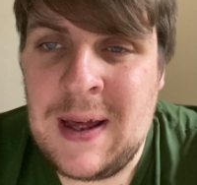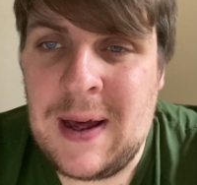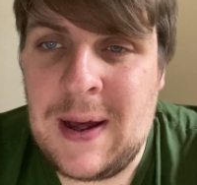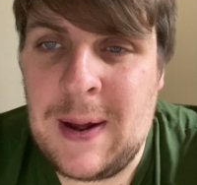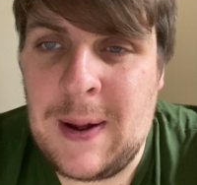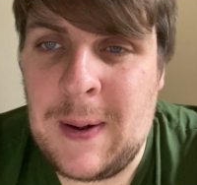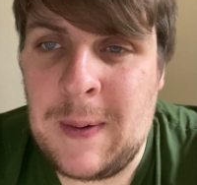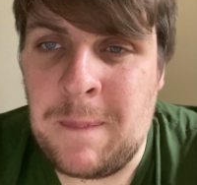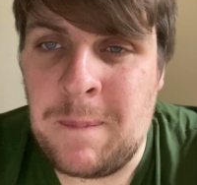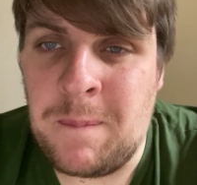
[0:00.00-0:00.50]

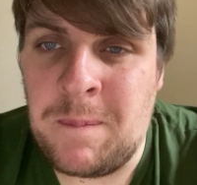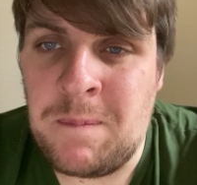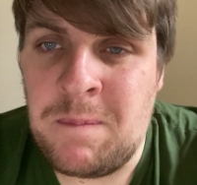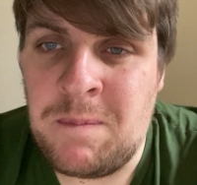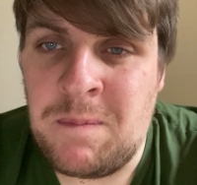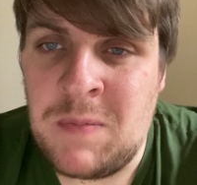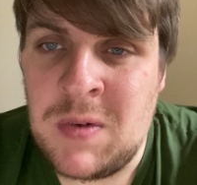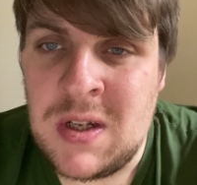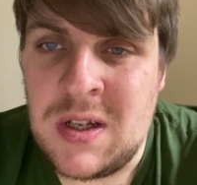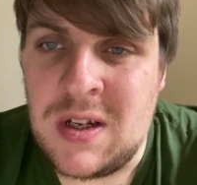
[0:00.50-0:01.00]

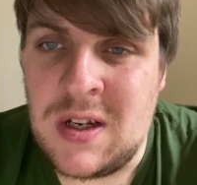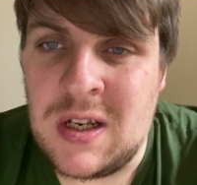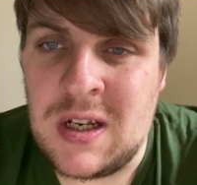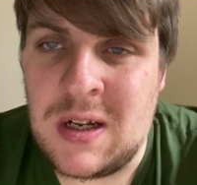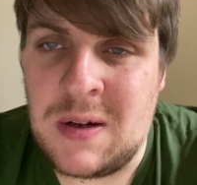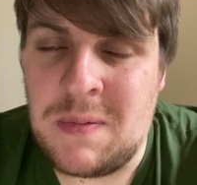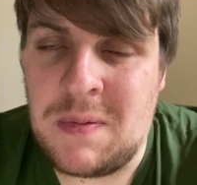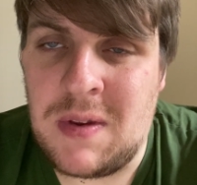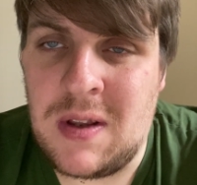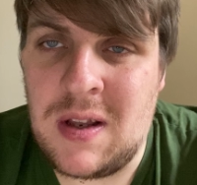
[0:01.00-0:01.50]
You
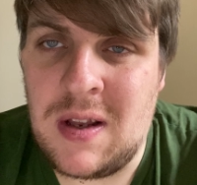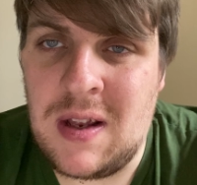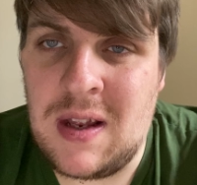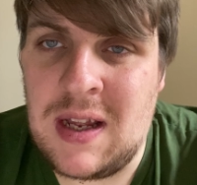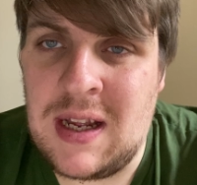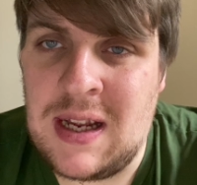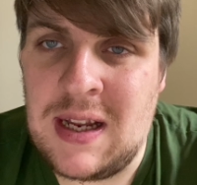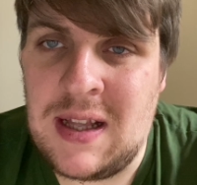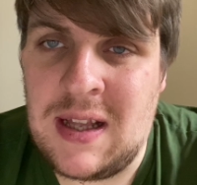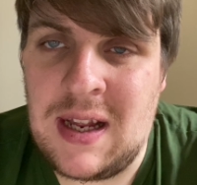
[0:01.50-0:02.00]
know,
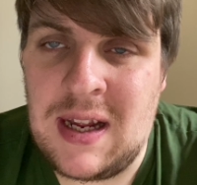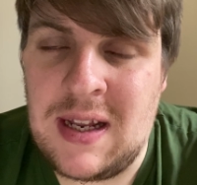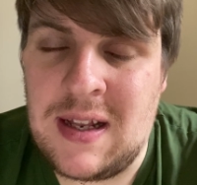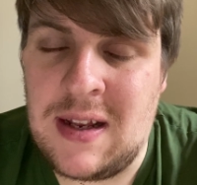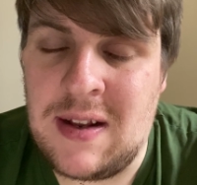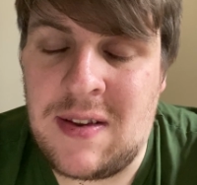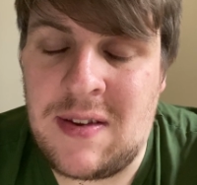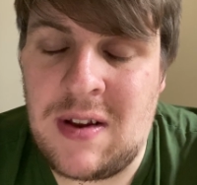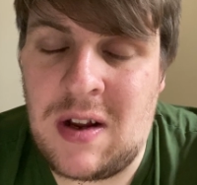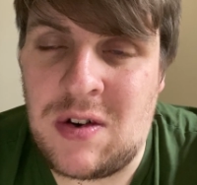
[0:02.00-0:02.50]
he
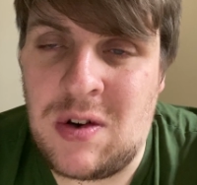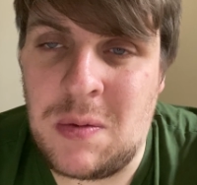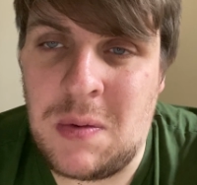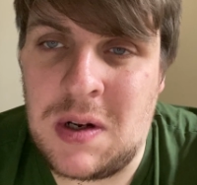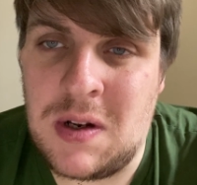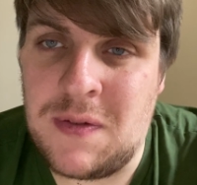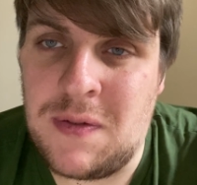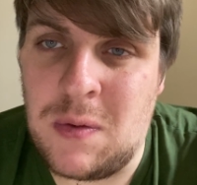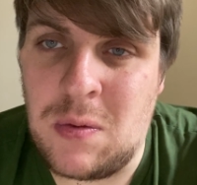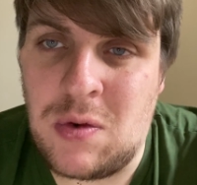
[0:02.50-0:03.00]
did such a
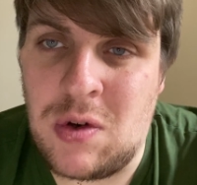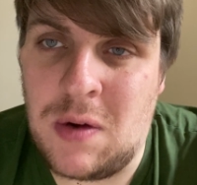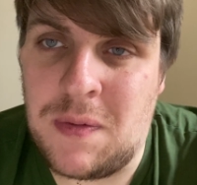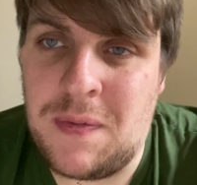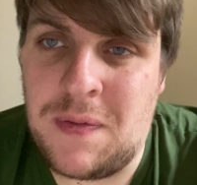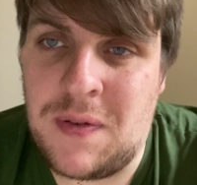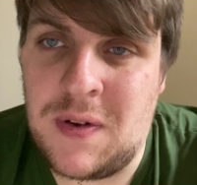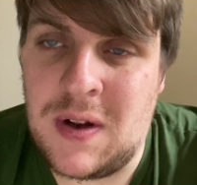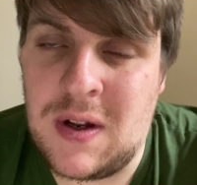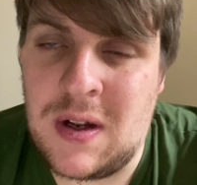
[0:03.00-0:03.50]
wonderful job
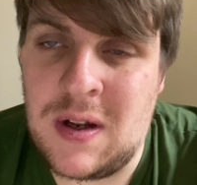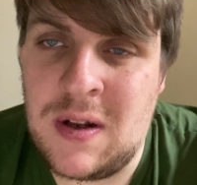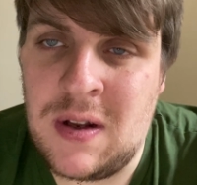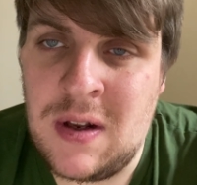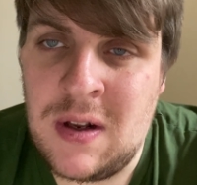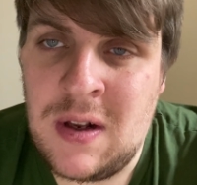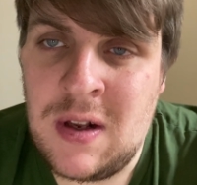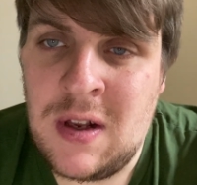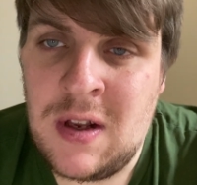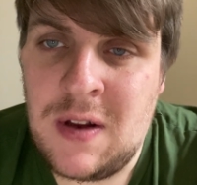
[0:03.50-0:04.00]
for
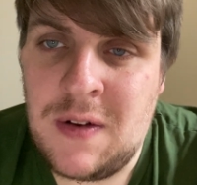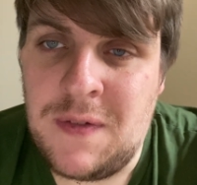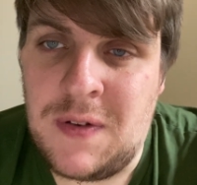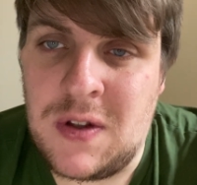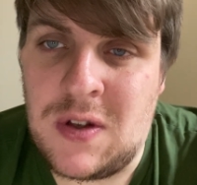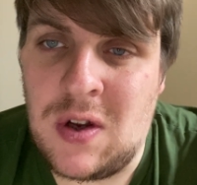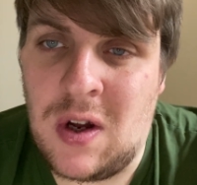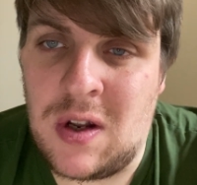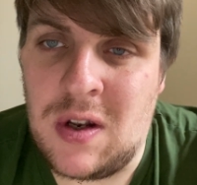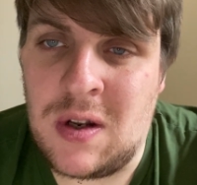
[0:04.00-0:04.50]

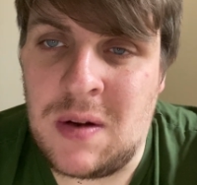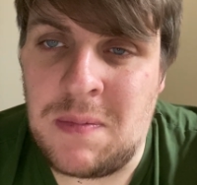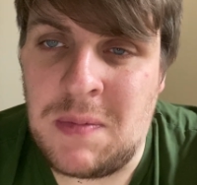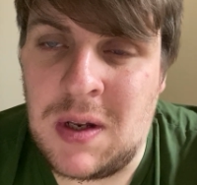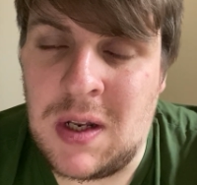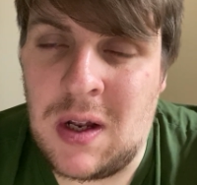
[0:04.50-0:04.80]
Tottenham.